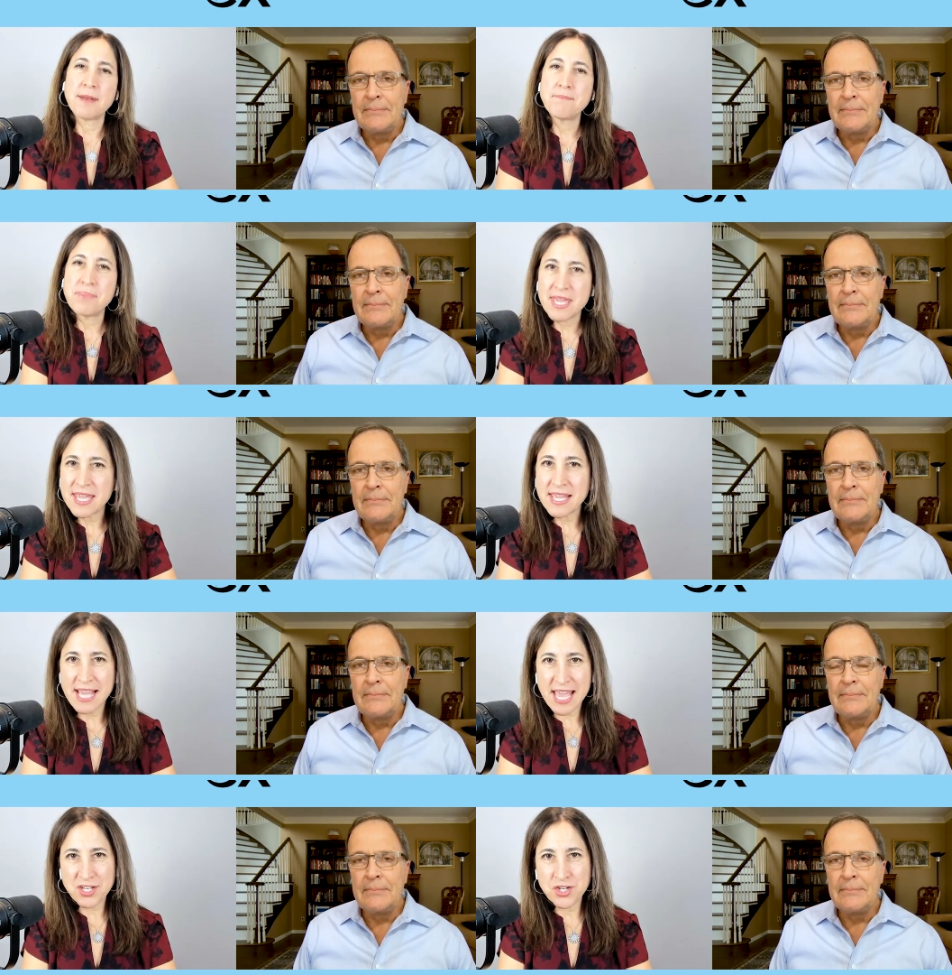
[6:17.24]
Speaker 1: and being
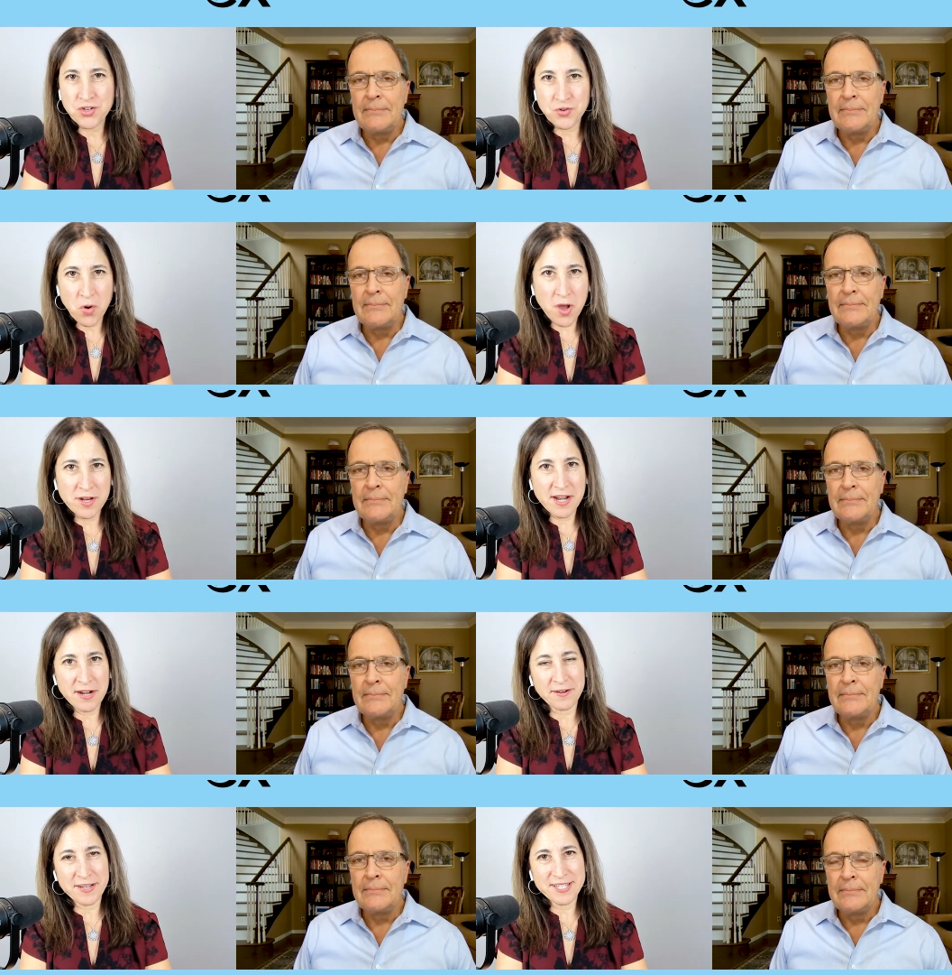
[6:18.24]

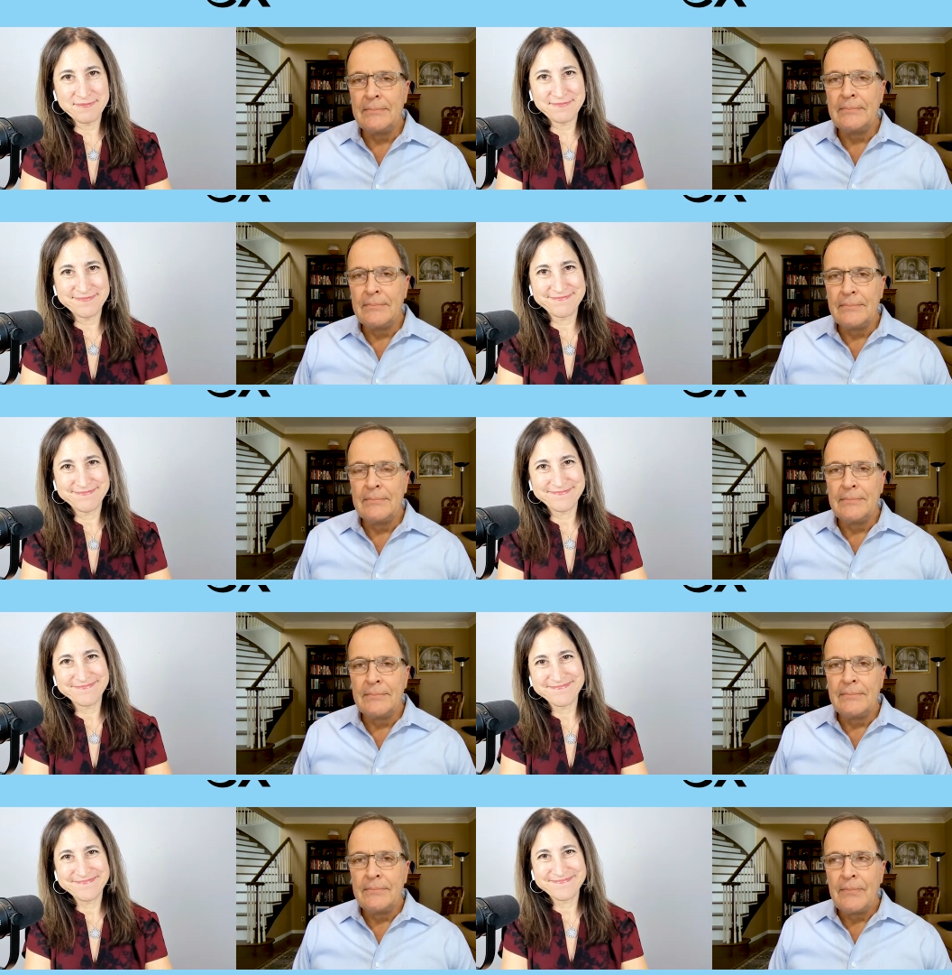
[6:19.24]
extraordinary?
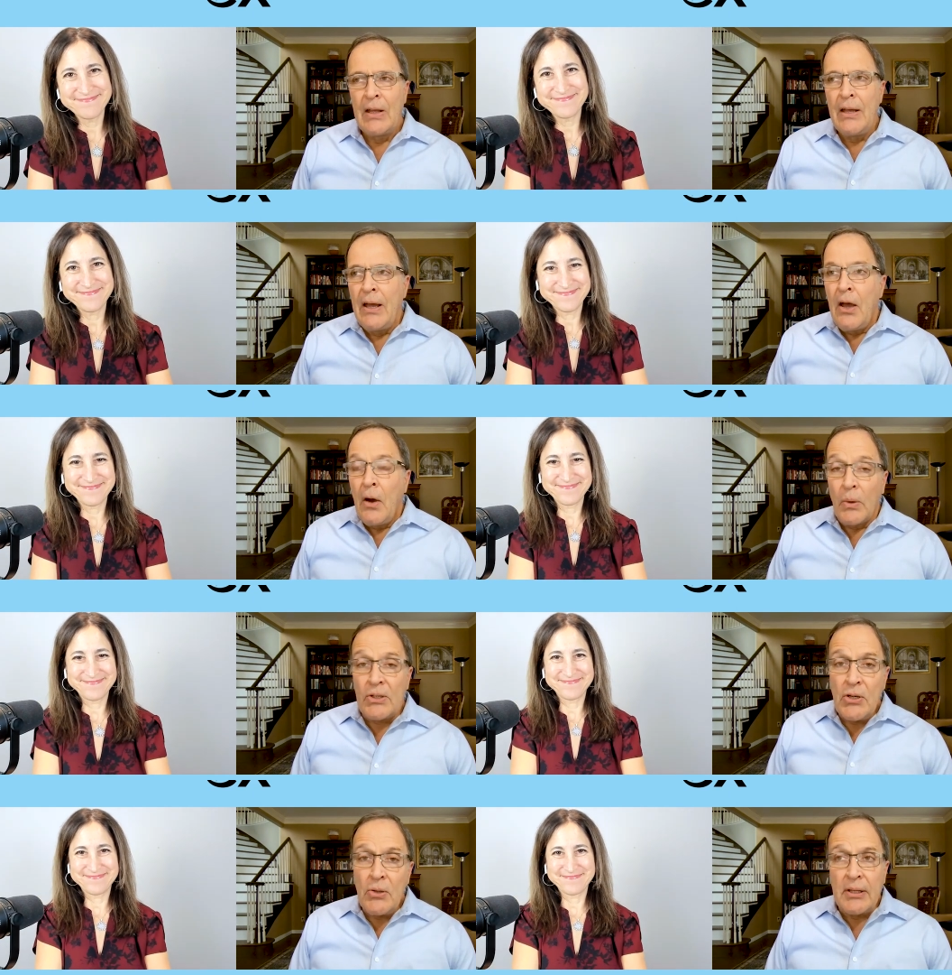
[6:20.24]
Speaker 2: Well,
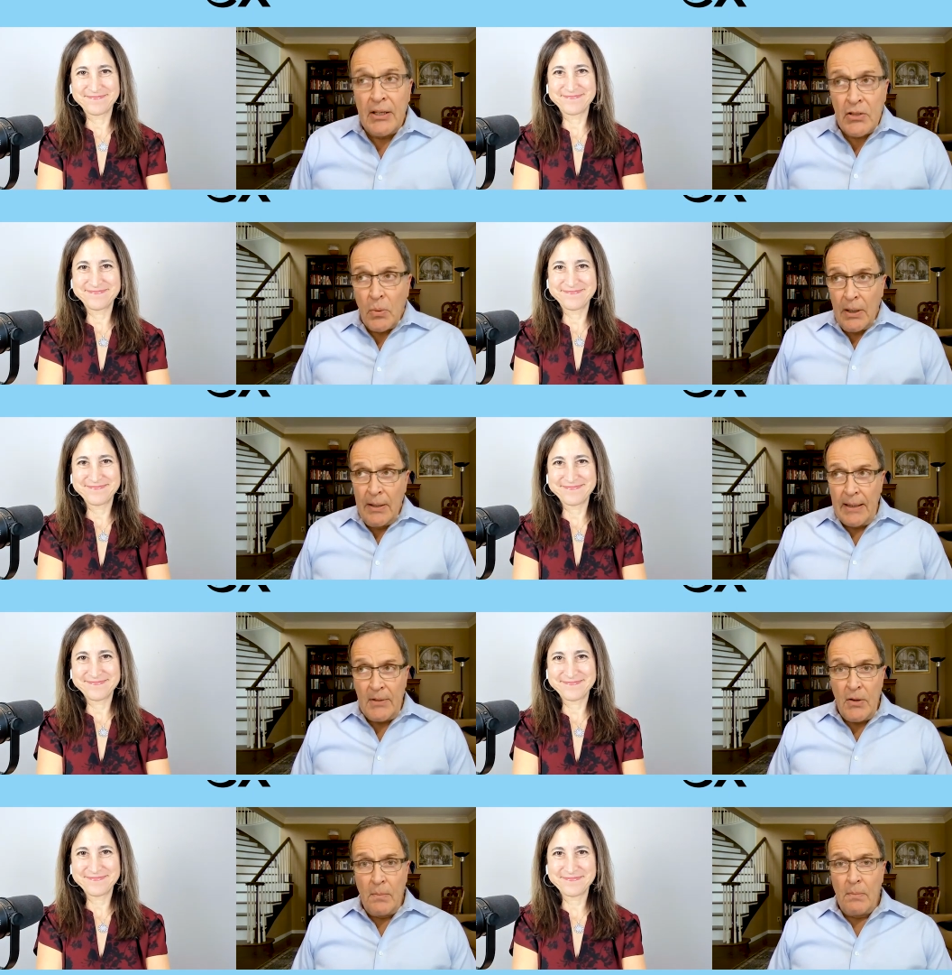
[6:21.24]
two things. One that
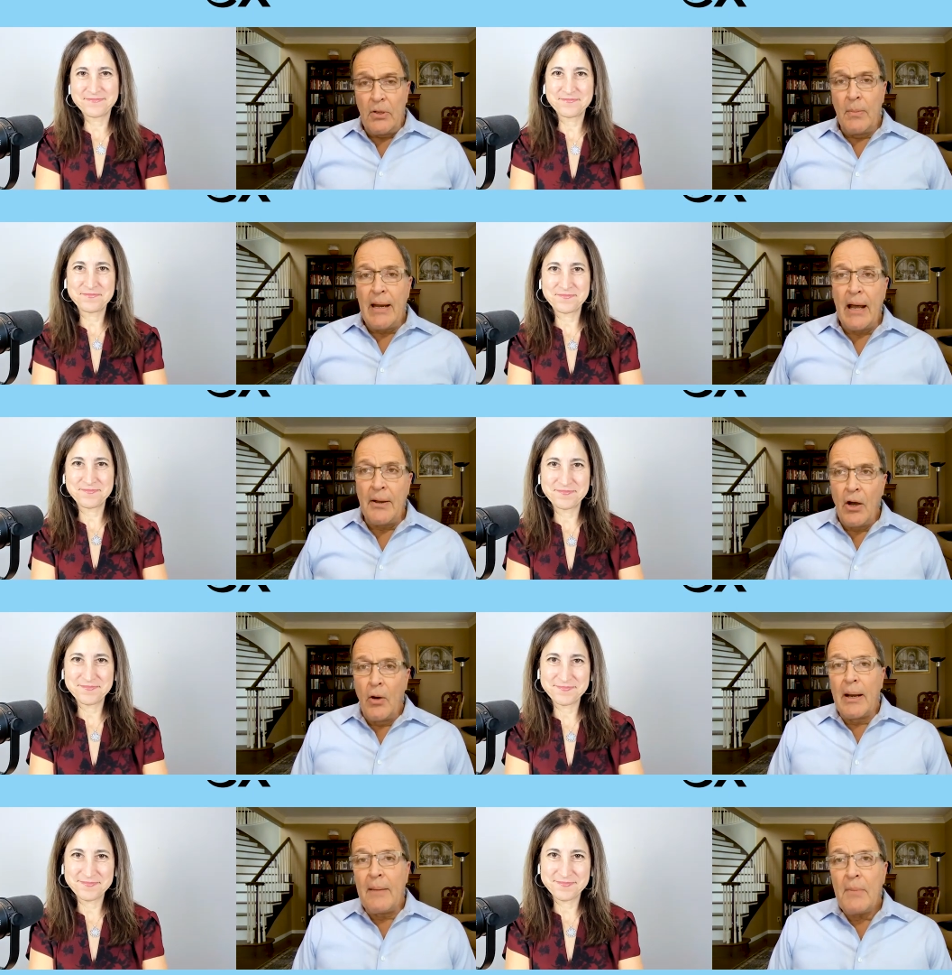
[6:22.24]
you you may not know, but
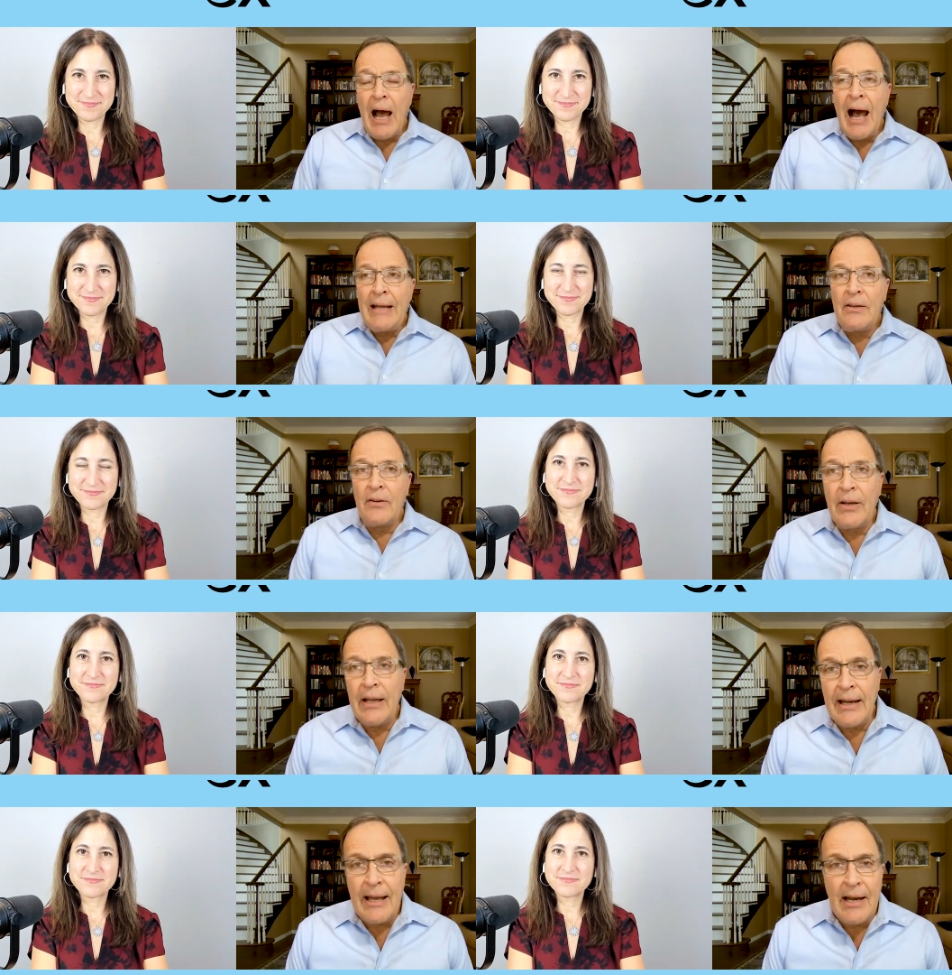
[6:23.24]
I'm kind of, and,
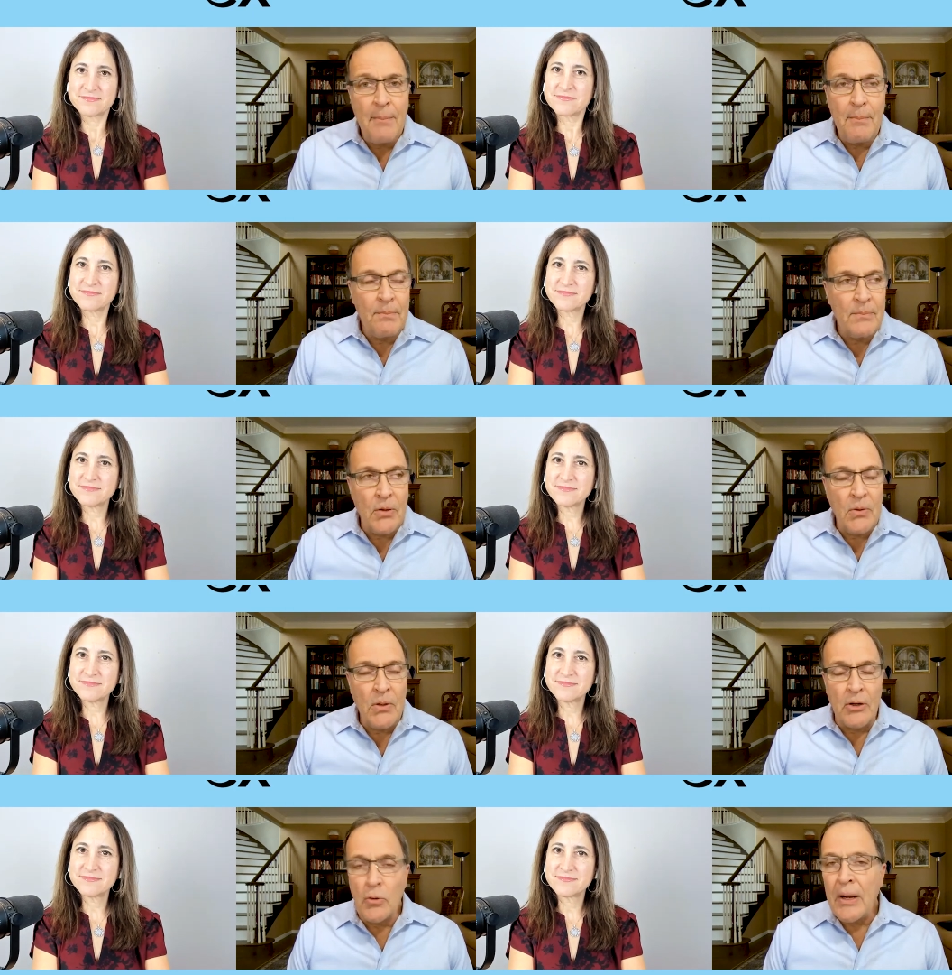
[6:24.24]
and I'm a
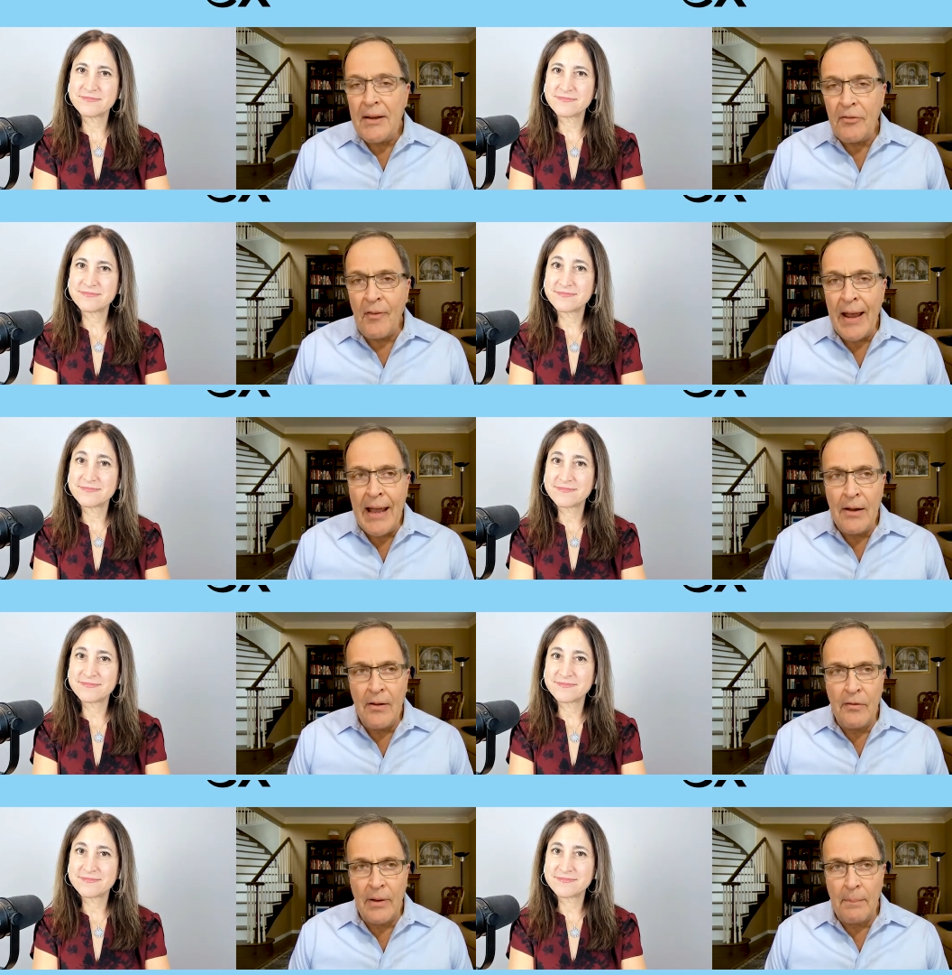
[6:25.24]
great fan of
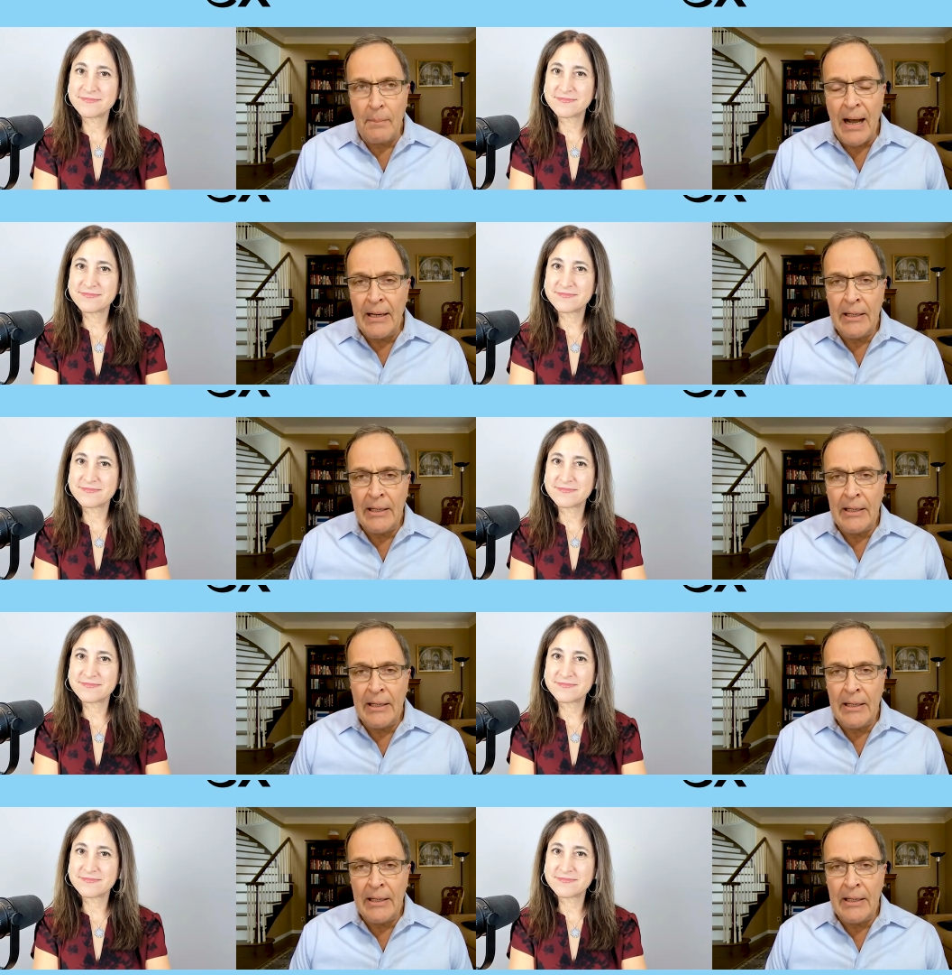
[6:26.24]
uh, Pine and